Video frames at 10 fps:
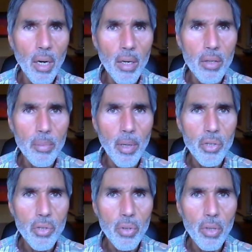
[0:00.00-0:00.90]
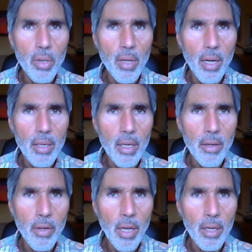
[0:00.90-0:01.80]
uh, to make sure that
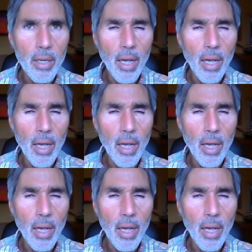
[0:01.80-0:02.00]
in, in,